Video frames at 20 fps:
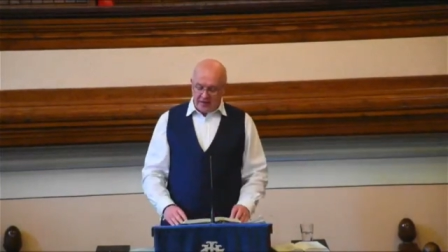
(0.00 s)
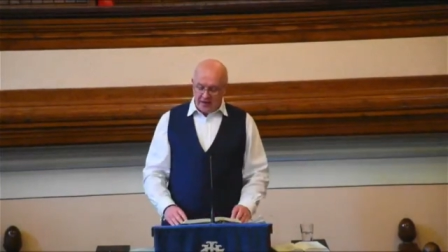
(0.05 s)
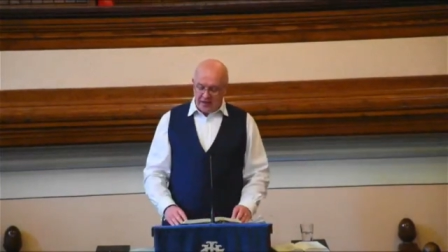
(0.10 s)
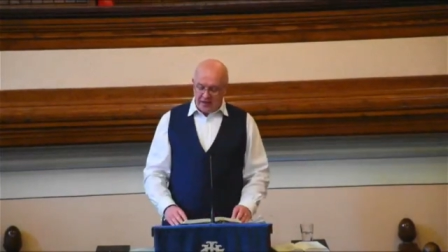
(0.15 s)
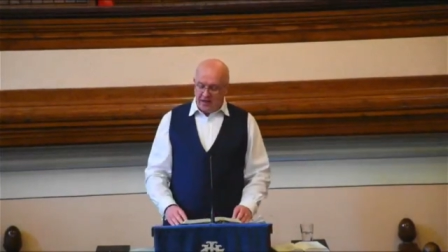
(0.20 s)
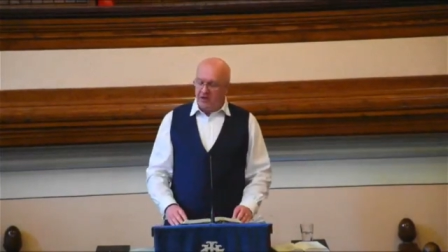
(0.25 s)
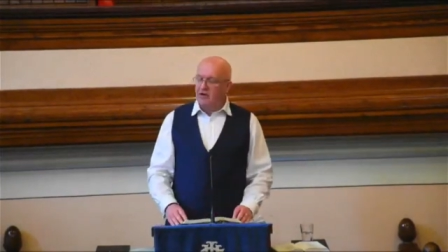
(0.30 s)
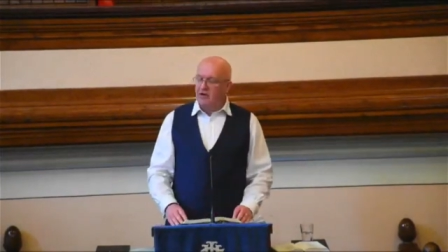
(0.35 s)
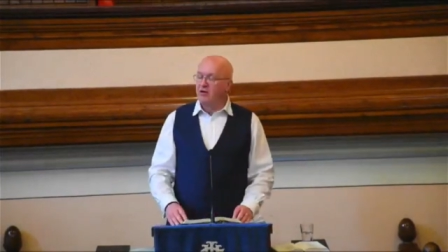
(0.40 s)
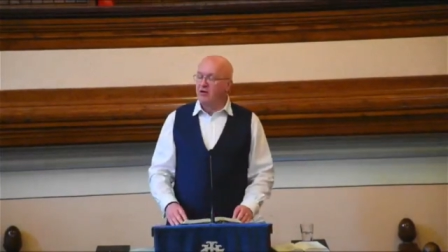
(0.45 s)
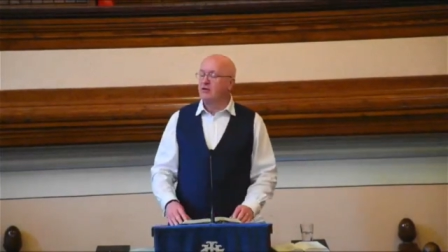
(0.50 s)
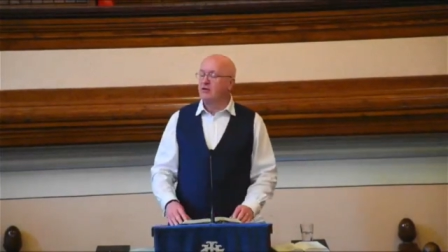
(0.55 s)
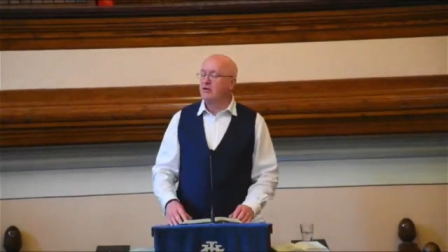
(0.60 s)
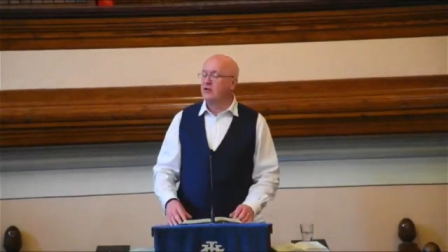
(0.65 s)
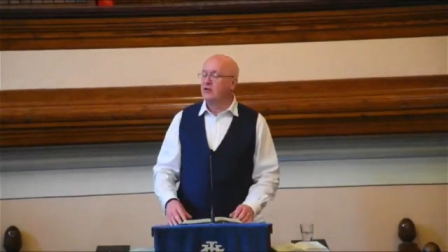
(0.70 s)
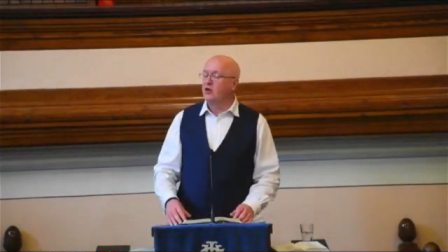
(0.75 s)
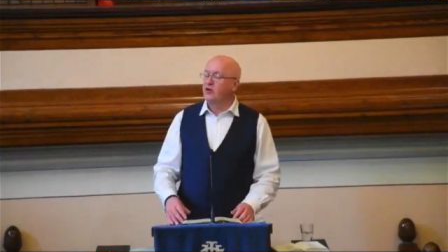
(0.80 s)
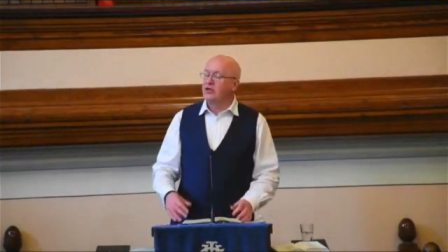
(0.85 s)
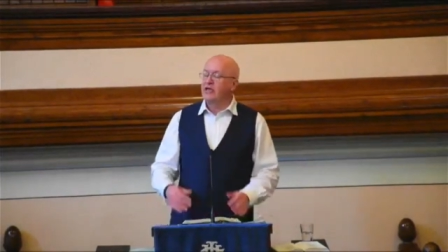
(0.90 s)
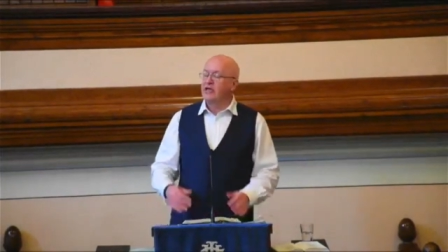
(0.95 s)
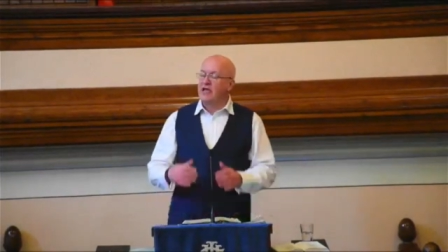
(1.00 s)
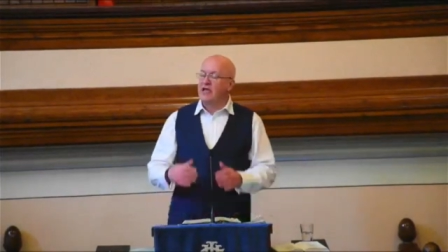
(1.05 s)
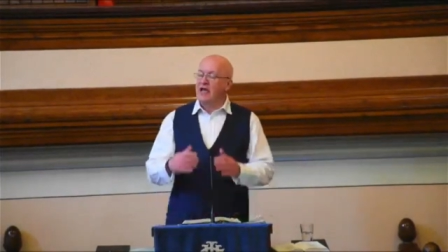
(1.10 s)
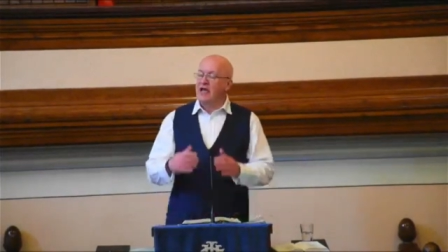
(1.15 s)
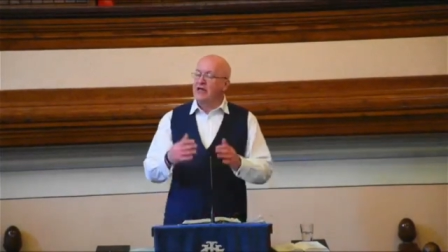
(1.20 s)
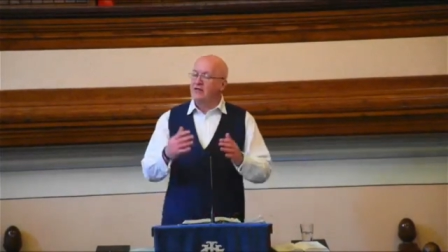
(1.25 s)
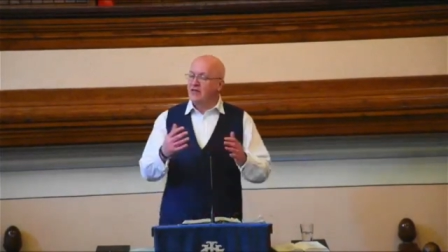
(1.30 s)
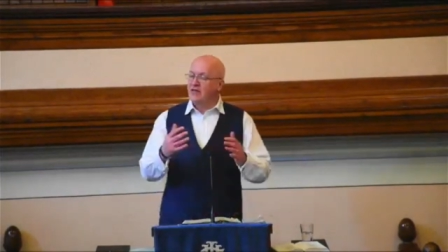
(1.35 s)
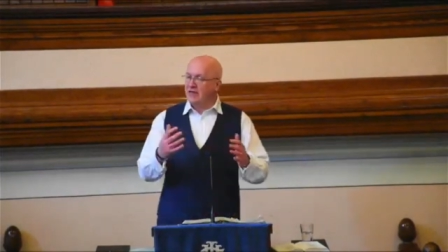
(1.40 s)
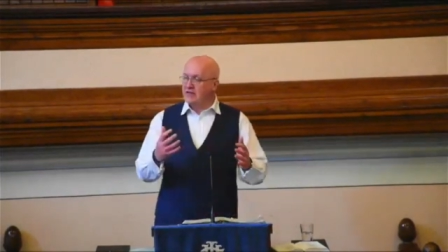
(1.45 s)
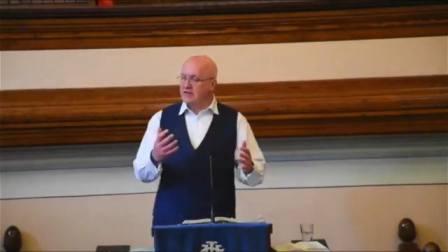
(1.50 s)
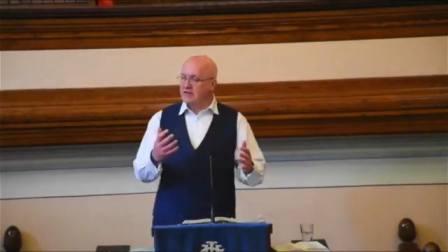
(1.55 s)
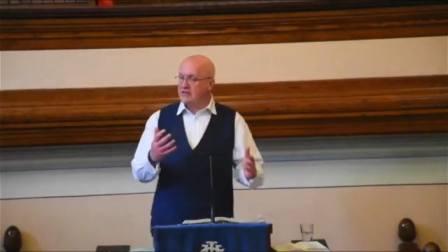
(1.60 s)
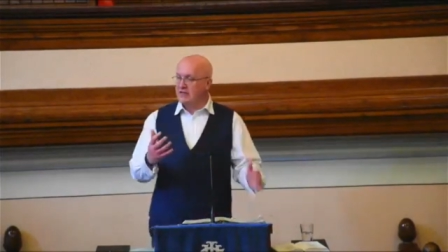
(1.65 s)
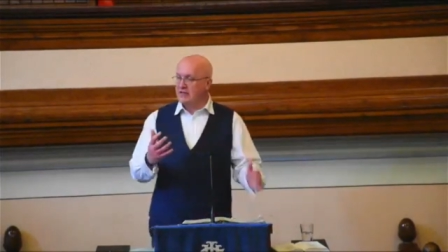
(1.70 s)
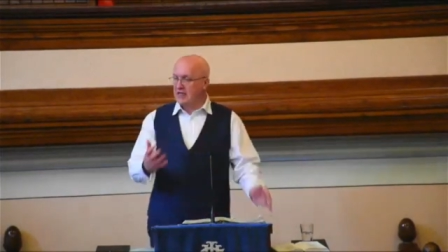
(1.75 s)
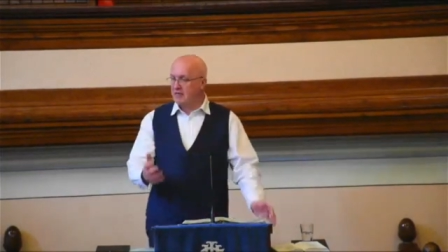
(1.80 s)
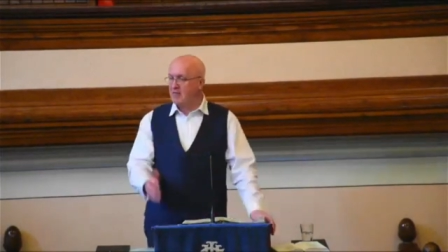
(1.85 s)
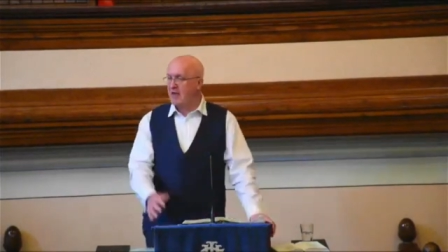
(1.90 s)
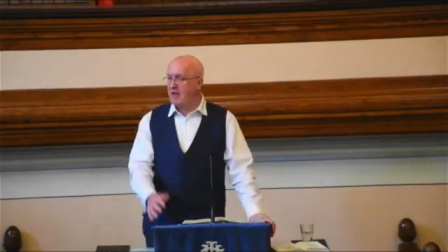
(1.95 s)
are looking at this
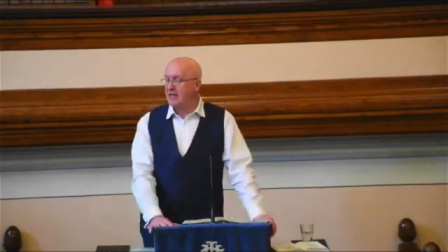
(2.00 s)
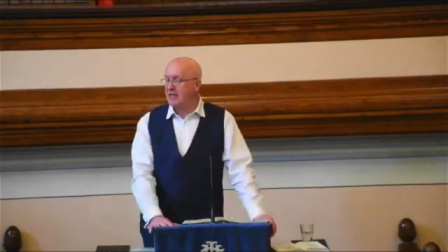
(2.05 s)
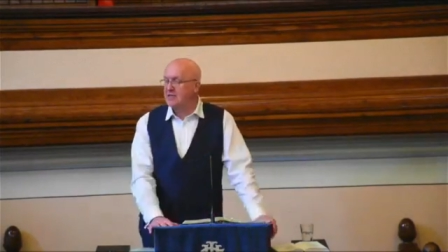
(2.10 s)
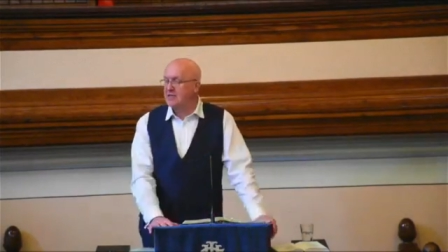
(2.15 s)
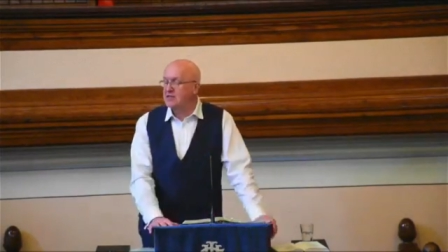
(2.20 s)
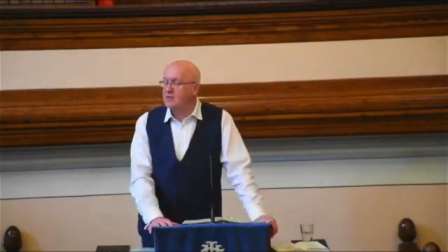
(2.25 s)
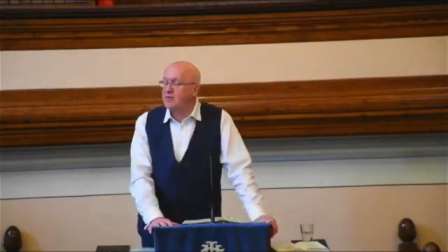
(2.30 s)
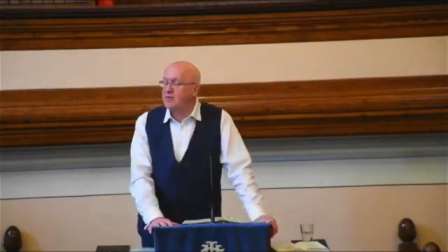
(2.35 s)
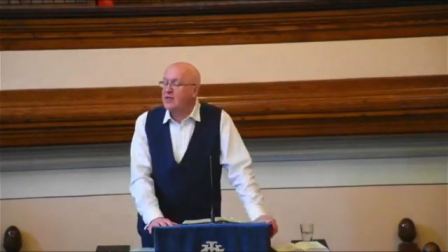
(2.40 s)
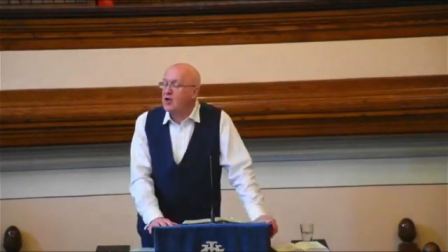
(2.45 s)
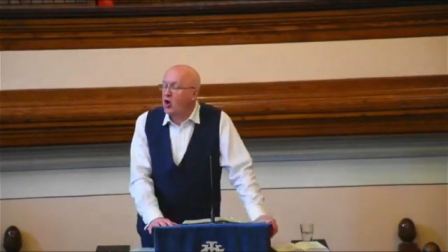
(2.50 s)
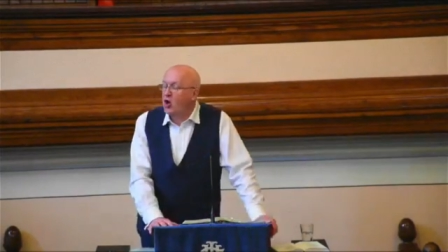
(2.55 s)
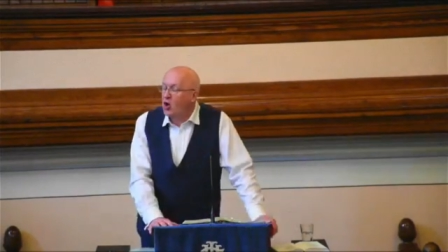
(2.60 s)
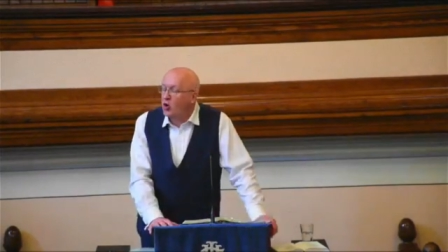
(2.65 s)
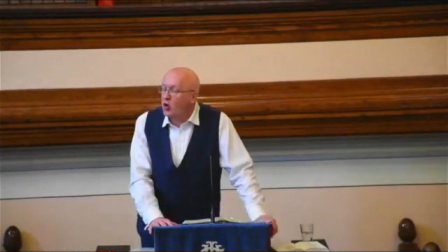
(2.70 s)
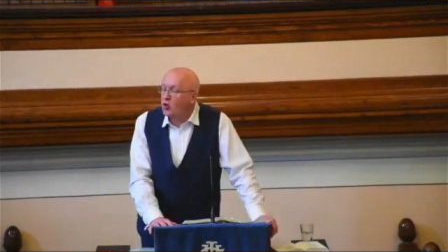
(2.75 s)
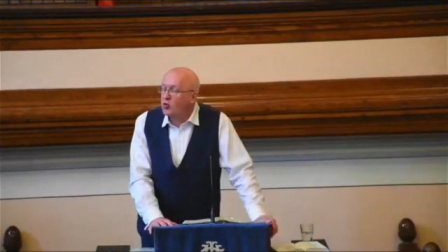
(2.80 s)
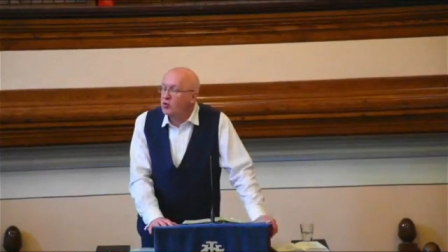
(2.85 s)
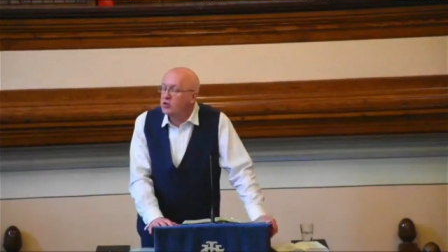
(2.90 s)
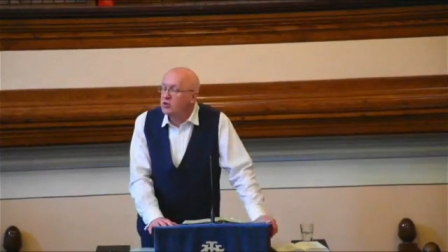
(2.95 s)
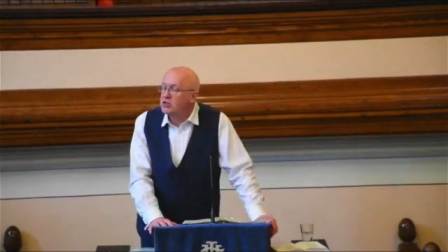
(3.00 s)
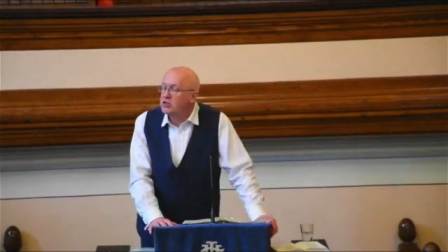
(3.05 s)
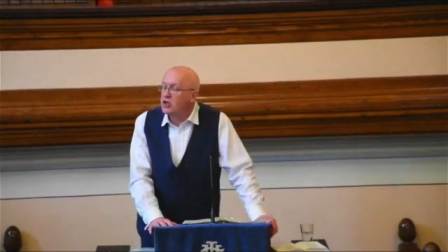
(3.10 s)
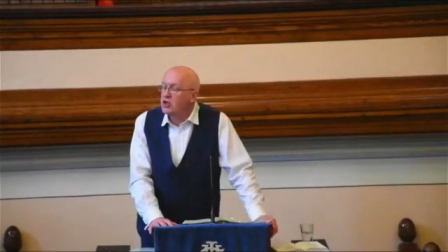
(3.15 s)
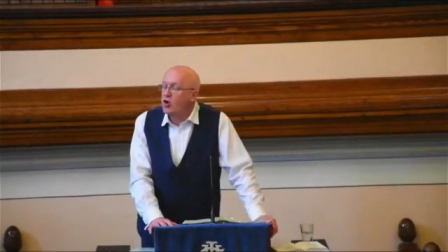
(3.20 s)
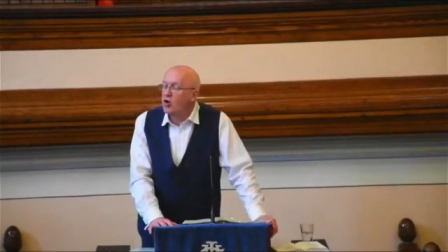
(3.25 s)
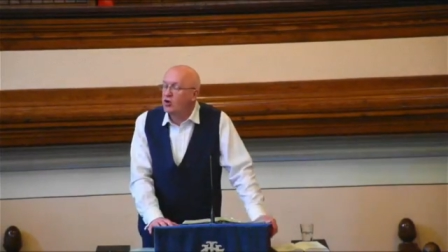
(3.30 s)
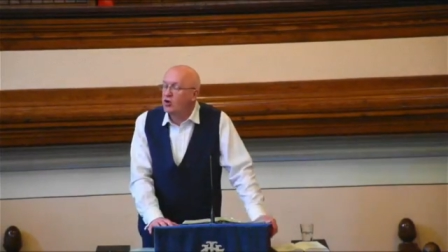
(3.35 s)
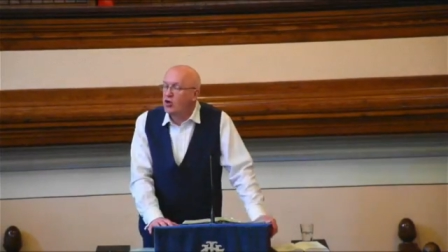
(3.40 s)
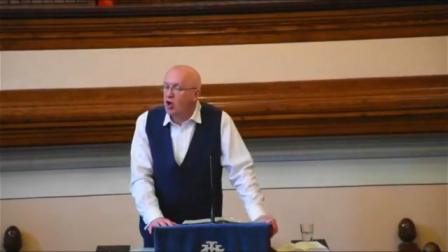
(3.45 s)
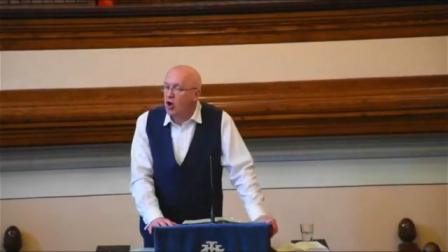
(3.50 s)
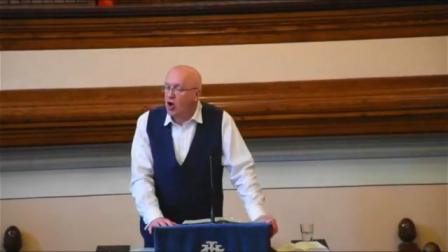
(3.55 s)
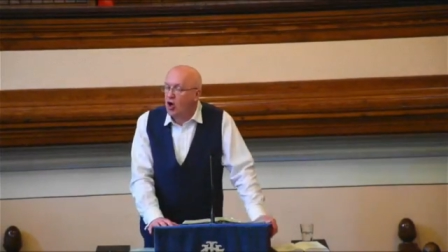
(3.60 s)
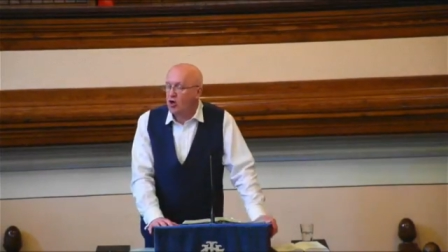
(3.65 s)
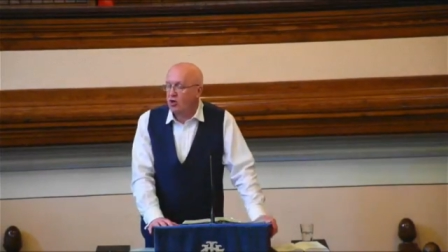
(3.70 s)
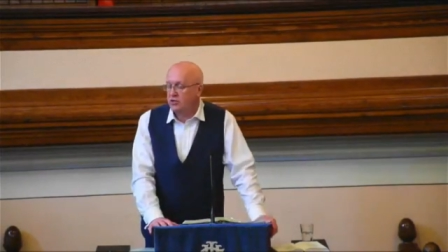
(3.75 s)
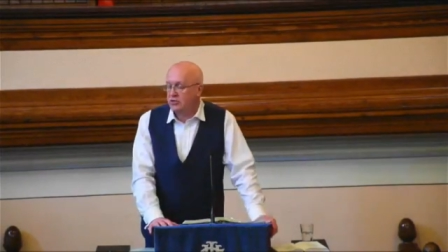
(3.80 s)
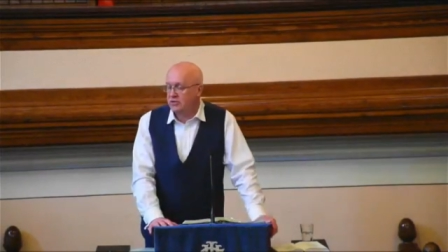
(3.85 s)
command to behold your God.